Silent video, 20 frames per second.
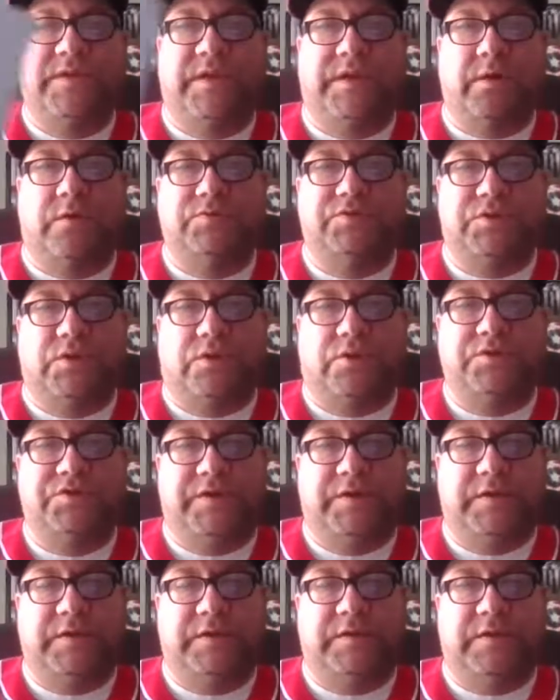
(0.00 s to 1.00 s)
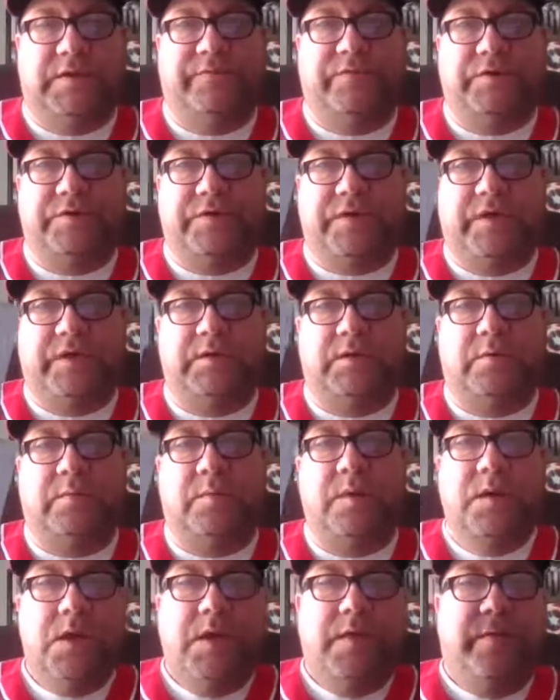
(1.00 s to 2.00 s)
They don't charge you anything for taking
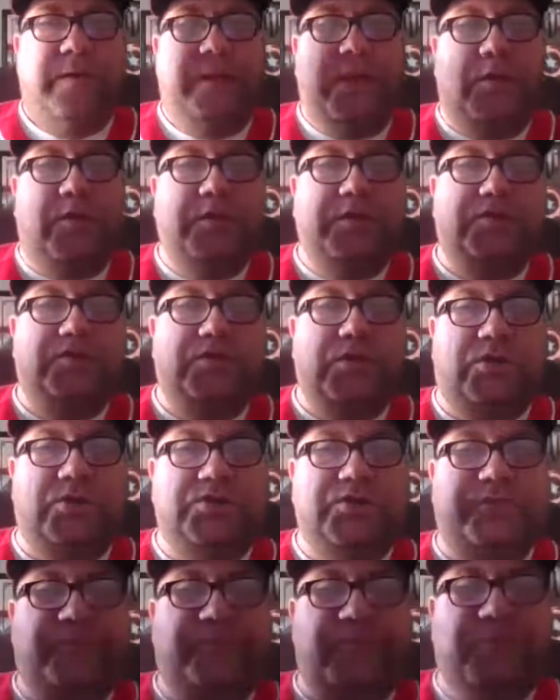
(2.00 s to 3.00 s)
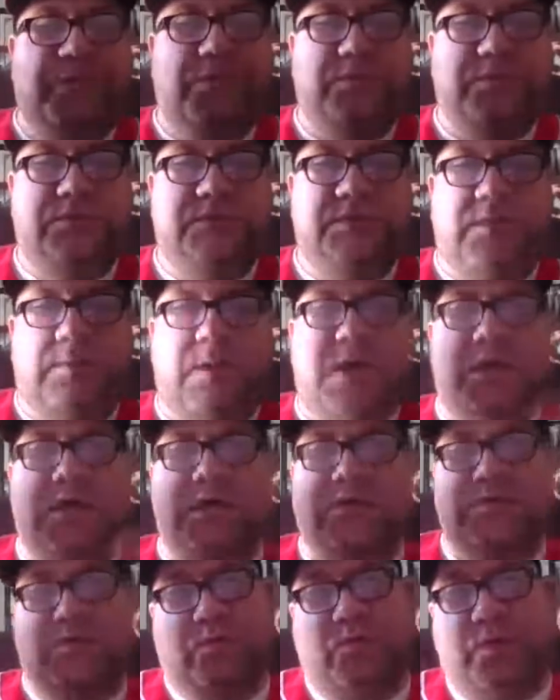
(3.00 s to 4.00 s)
them. They only charge you for the use of the
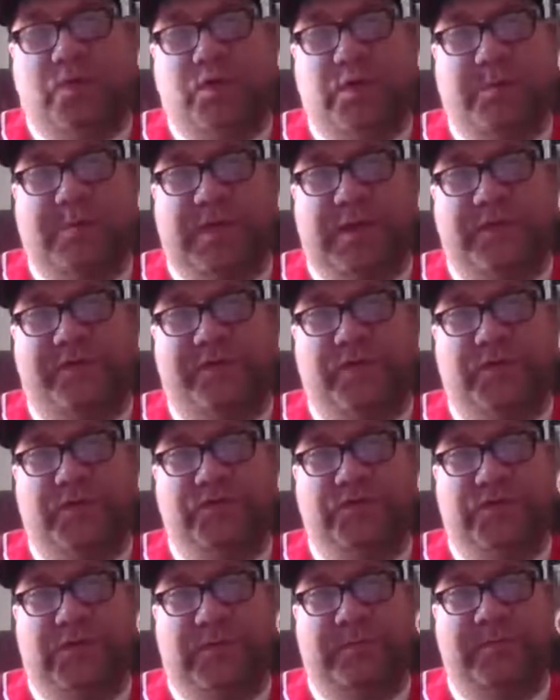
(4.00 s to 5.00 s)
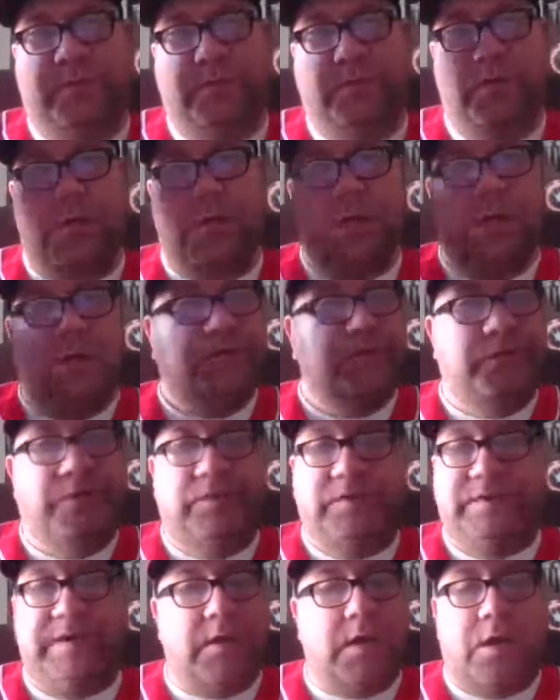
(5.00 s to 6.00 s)
box when you pay for the shipping. So
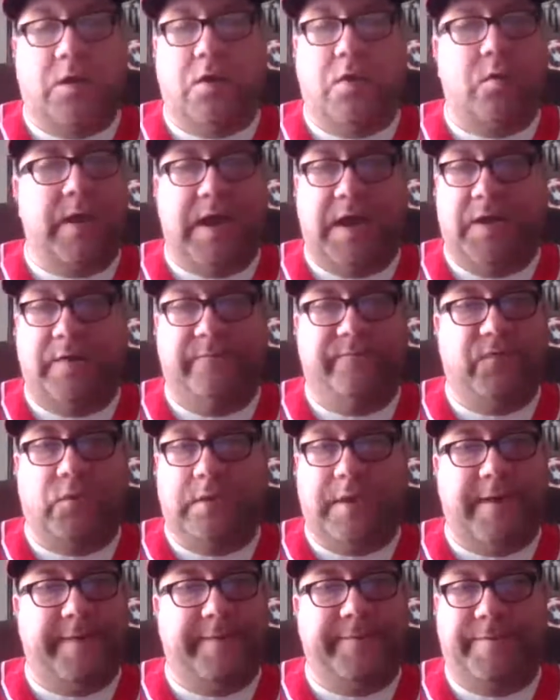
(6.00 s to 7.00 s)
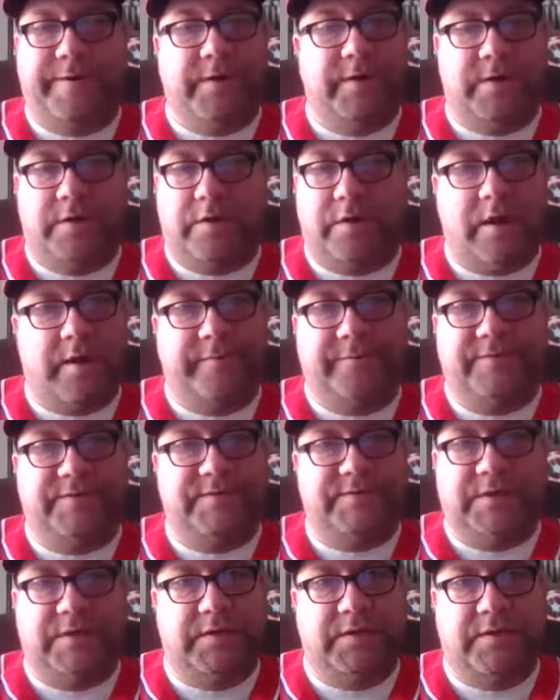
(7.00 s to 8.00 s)
you can take a whole handful out of there and they're not going
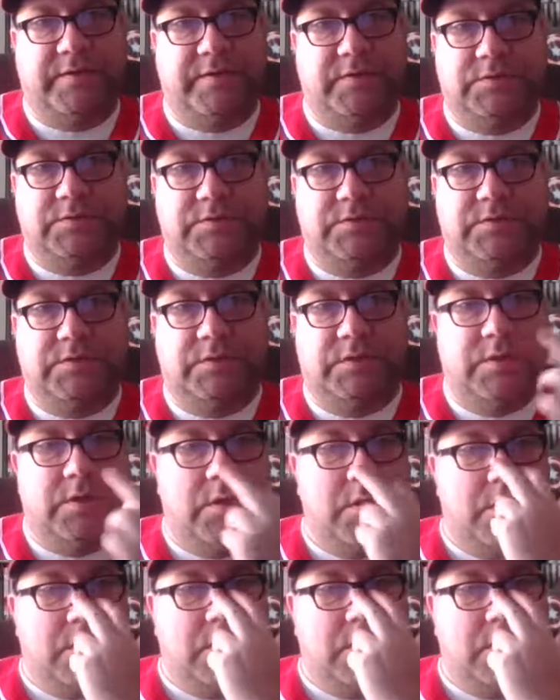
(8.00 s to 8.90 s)
to say nothing to you.